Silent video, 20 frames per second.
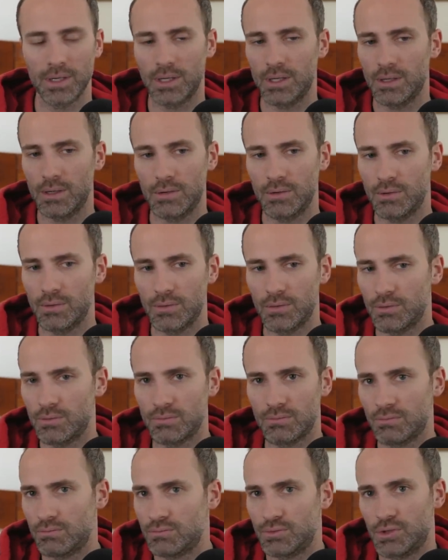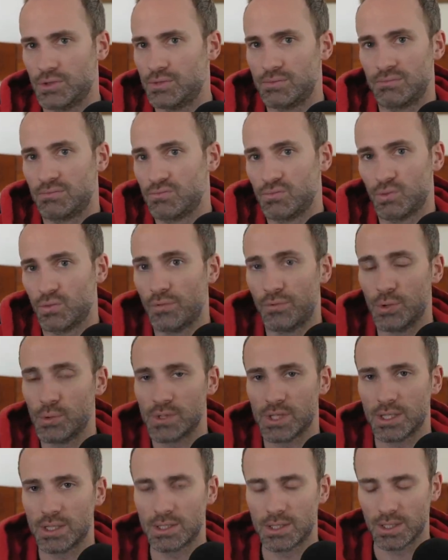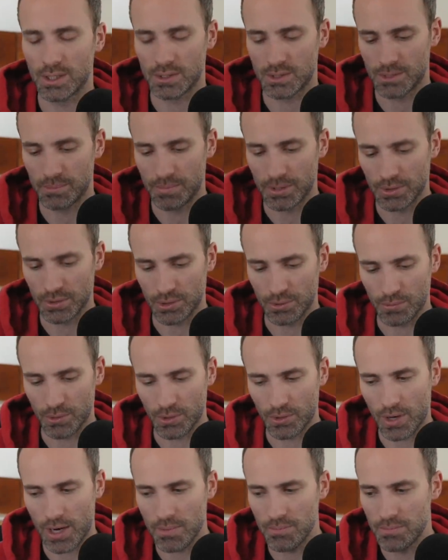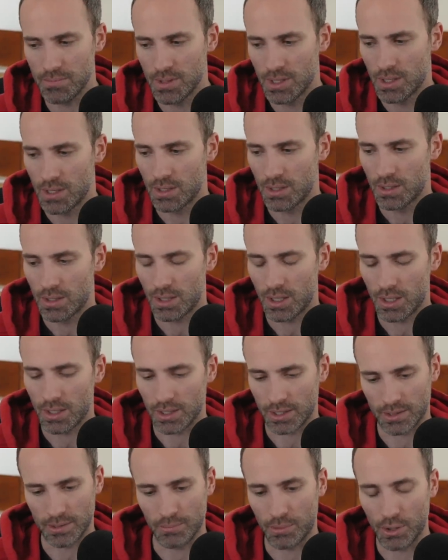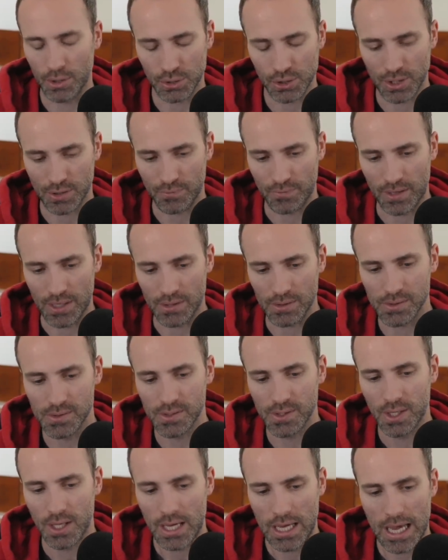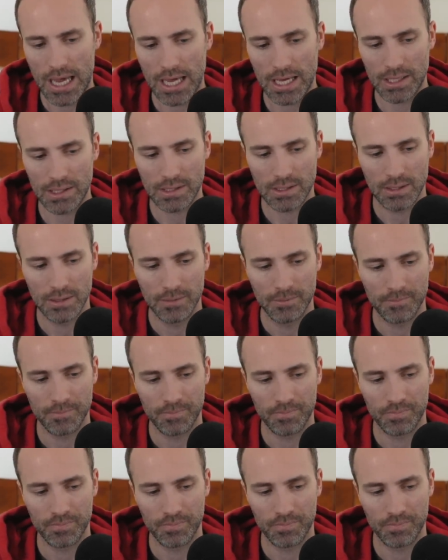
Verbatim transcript: uh, just refusing to, to build your program. Uh, like the borrow check fails. And